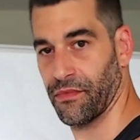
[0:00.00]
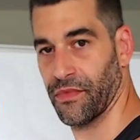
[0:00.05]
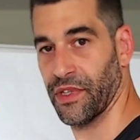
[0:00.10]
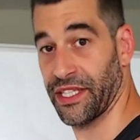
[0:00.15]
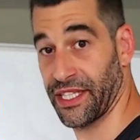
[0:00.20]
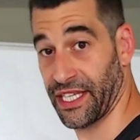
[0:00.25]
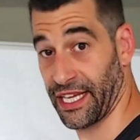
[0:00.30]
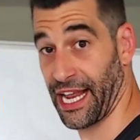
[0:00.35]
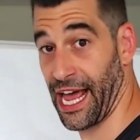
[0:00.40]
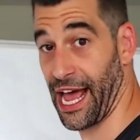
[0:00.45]

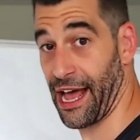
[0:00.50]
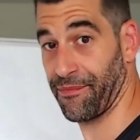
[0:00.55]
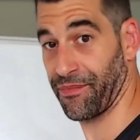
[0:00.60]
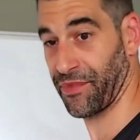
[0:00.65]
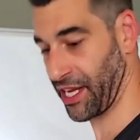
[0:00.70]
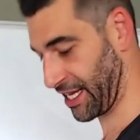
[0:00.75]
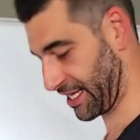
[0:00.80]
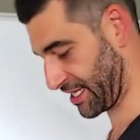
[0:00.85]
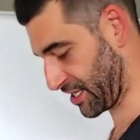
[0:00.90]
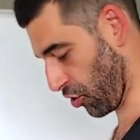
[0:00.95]
You see that?
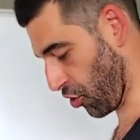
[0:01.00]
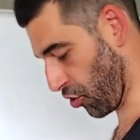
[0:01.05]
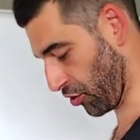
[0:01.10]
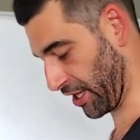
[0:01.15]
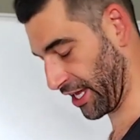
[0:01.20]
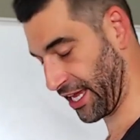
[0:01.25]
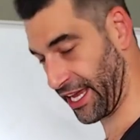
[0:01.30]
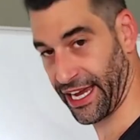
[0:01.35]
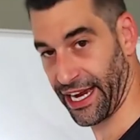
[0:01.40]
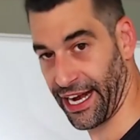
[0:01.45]
It's
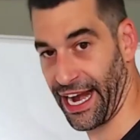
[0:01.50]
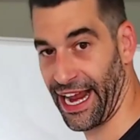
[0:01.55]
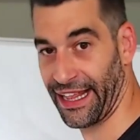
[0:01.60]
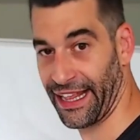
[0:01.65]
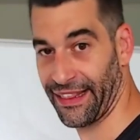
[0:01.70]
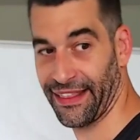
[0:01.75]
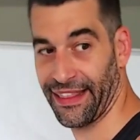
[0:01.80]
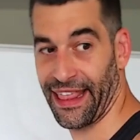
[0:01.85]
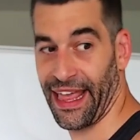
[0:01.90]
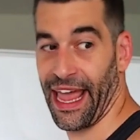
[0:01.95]
only here.
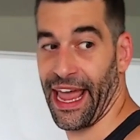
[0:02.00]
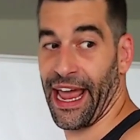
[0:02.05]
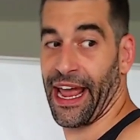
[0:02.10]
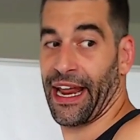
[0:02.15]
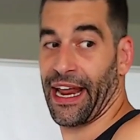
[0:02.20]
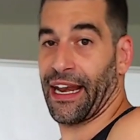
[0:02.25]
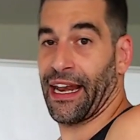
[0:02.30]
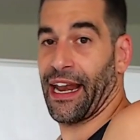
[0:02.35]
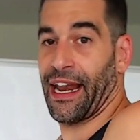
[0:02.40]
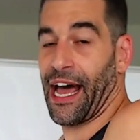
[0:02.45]
And
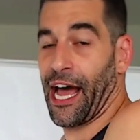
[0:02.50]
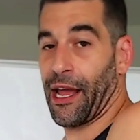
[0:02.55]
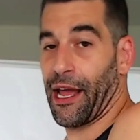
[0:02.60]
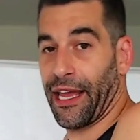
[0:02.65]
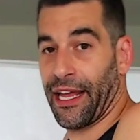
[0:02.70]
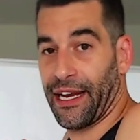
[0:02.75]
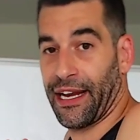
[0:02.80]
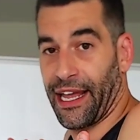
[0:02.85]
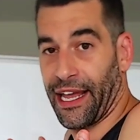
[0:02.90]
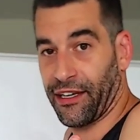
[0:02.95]
then I
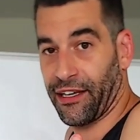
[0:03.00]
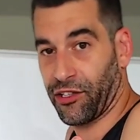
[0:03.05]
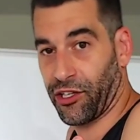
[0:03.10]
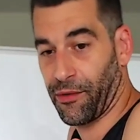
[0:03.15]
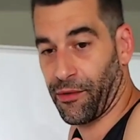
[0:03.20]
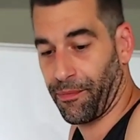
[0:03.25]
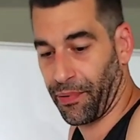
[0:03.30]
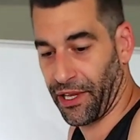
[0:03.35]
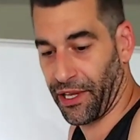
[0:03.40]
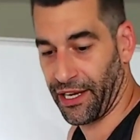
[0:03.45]
inhale
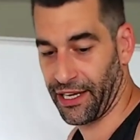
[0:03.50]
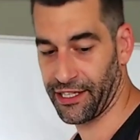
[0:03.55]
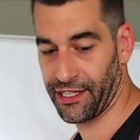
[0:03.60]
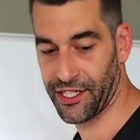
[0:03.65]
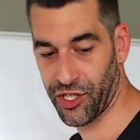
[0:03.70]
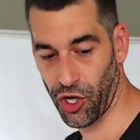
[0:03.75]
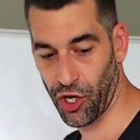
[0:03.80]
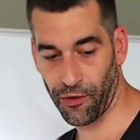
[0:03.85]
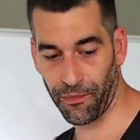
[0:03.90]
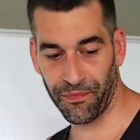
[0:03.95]
completely.
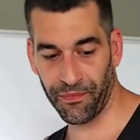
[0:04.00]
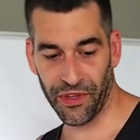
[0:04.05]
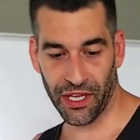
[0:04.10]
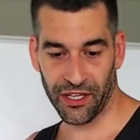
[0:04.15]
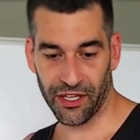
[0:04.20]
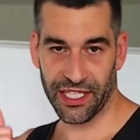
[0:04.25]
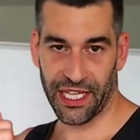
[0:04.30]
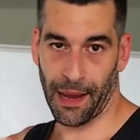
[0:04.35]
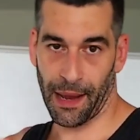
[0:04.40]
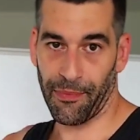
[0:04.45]
So
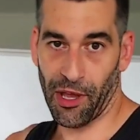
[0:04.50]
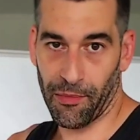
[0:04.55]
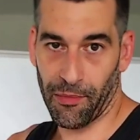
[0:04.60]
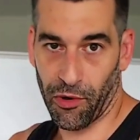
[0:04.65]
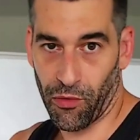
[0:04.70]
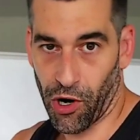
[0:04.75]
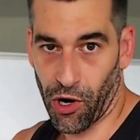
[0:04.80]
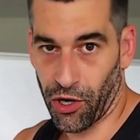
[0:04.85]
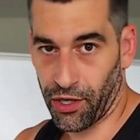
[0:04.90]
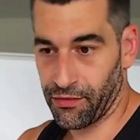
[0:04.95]
step
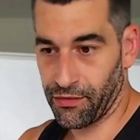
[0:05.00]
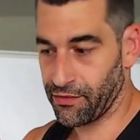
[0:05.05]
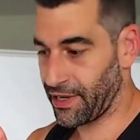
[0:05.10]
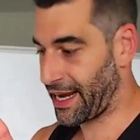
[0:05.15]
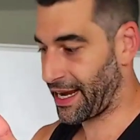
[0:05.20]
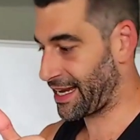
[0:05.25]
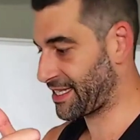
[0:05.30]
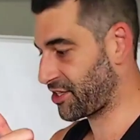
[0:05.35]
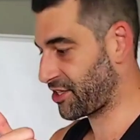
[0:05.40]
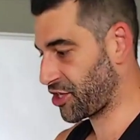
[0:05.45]
number one,
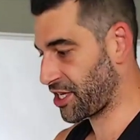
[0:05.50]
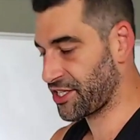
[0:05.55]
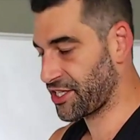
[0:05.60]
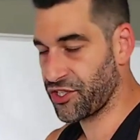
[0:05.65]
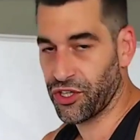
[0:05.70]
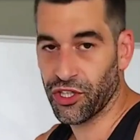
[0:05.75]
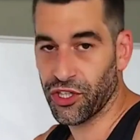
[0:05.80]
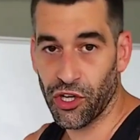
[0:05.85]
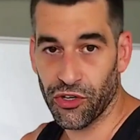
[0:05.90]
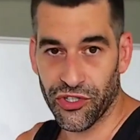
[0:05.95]
I
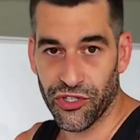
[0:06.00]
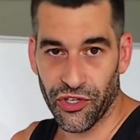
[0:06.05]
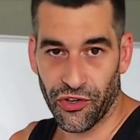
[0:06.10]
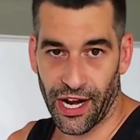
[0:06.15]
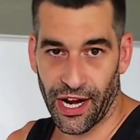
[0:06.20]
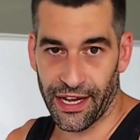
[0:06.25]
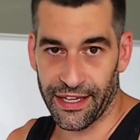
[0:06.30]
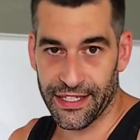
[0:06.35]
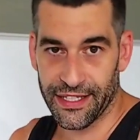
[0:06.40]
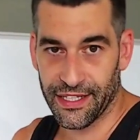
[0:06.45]
suggest you close
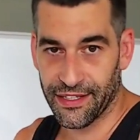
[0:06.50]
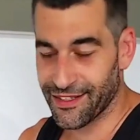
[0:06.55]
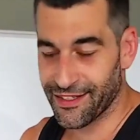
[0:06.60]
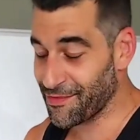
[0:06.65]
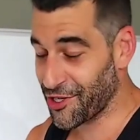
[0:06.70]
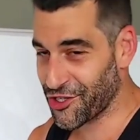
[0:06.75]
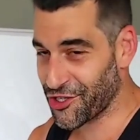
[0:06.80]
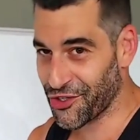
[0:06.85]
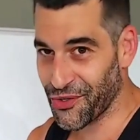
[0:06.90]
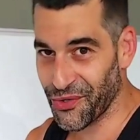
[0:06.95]
your eyes. It's
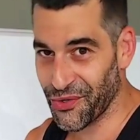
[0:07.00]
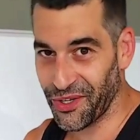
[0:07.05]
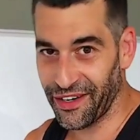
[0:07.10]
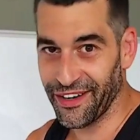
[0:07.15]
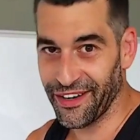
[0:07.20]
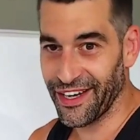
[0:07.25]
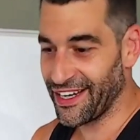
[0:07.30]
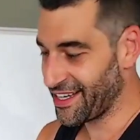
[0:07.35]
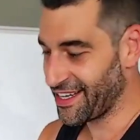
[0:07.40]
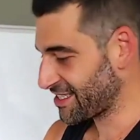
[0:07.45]
much cooler.
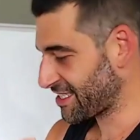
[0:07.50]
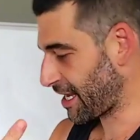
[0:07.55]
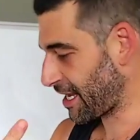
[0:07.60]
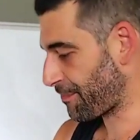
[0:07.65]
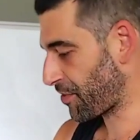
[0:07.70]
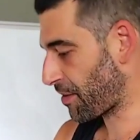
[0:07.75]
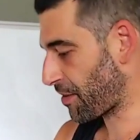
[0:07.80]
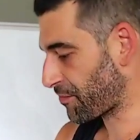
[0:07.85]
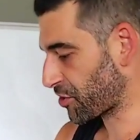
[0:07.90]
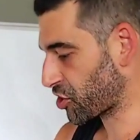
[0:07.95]

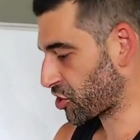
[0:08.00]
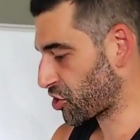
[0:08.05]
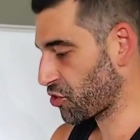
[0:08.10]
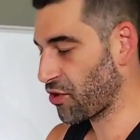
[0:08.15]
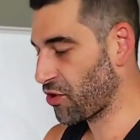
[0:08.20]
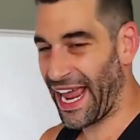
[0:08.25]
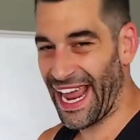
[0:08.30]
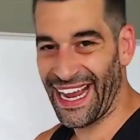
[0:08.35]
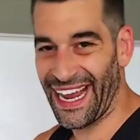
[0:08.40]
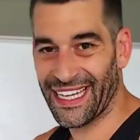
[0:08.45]
Step number
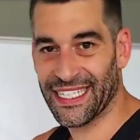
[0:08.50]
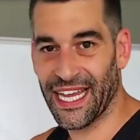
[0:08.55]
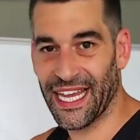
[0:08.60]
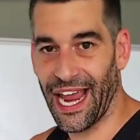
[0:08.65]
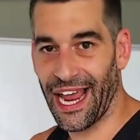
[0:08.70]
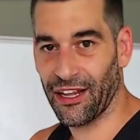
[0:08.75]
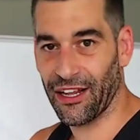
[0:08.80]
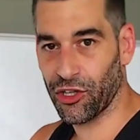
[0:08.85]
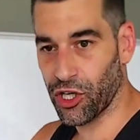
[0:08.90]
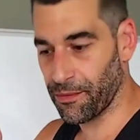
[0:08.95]
two,
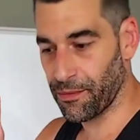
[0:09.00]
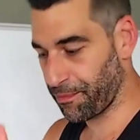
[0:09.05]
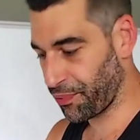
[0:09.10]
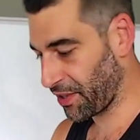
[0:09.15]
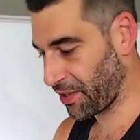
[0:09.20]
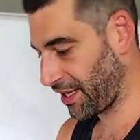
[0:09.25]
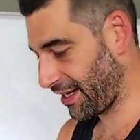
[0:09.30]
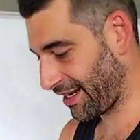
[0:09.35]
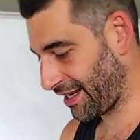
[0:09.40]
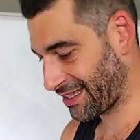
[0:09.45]
exhale
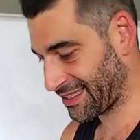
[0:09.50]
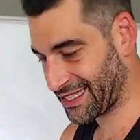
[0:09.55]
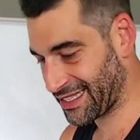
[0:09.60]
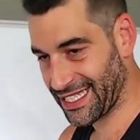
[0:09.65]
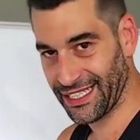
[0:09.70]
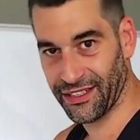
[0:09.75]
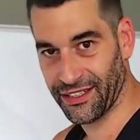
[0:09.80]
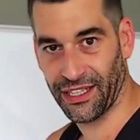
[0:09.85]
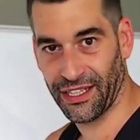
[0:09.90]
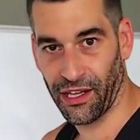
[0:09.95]
completely
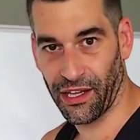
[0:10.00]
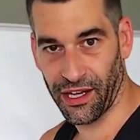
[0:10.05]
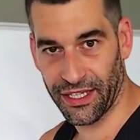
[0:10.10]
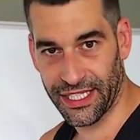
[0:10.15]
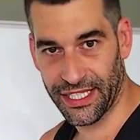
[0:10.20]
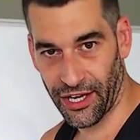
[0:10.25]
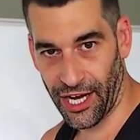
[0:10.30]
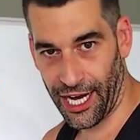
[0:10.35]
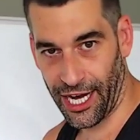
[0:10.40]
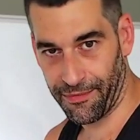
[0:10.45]
until the
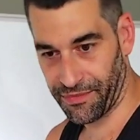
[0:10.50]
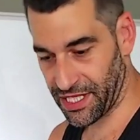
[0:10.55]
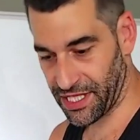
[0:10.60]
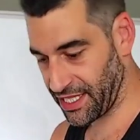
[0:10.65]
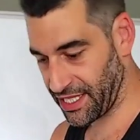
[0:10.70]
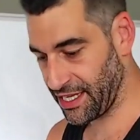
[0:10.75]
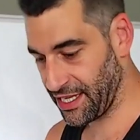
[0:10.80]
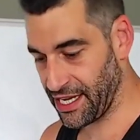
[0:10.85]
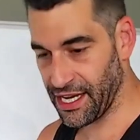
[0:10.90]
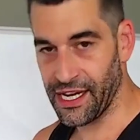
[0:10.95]
lungs are
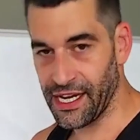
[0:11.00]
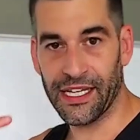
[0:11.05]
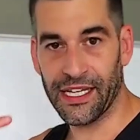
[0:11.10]
empty.